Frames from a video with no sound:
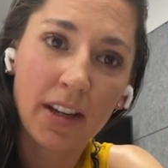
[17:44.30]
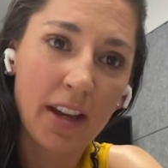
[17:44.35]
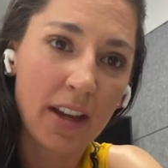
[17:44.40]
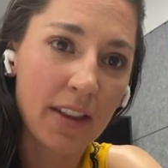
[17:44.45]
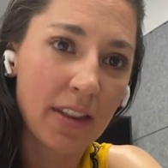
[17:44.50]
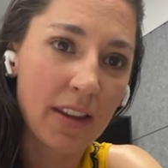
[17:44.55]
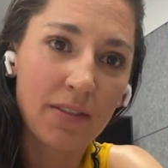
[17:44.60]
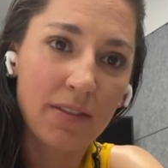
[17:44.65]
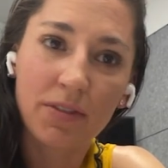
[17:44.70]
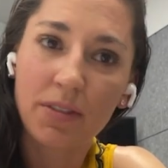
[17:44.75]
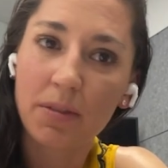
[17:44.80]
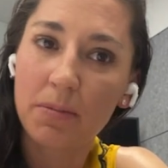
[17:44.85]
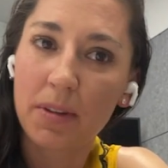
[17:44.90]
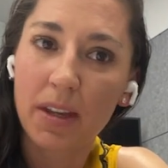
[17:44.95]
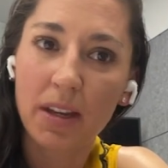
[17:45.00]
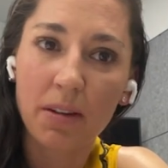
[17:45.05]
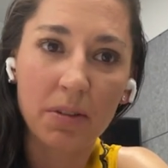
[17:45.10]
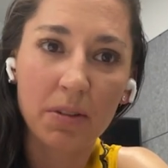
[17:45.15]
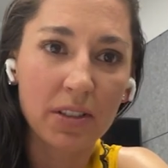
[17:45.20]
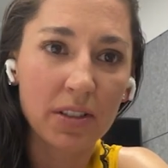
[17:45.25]
And then from
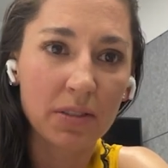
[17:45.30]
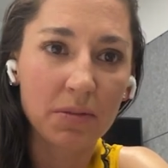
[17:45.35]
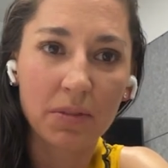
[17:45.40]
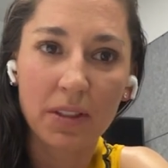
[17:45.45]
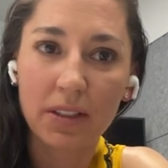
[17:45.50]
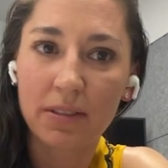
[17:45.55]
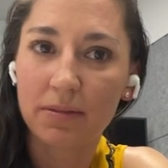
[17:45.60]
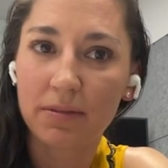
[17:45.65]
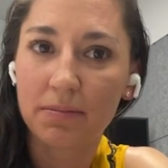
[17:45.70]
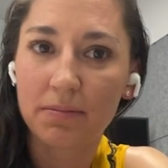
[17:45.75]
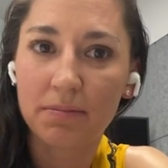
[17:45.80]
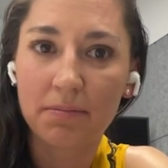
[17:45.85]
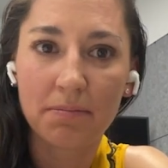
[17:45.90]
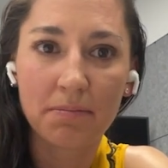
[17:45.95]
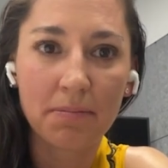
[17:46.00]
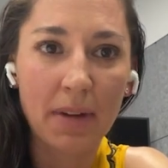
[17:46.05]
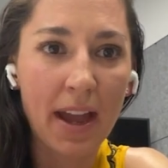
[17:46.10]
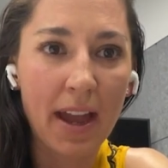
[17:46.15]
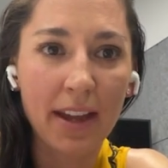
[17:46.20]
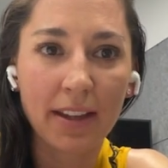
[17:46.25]
there, we just went
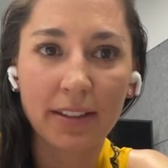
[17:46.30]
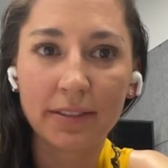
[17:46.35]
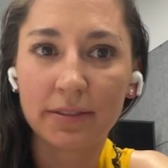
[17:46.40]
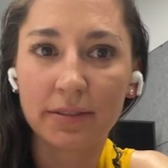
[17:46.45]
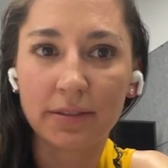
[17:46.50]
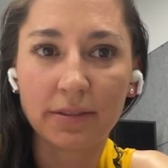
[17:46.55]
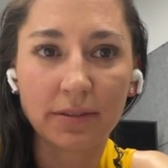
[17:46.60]
bang.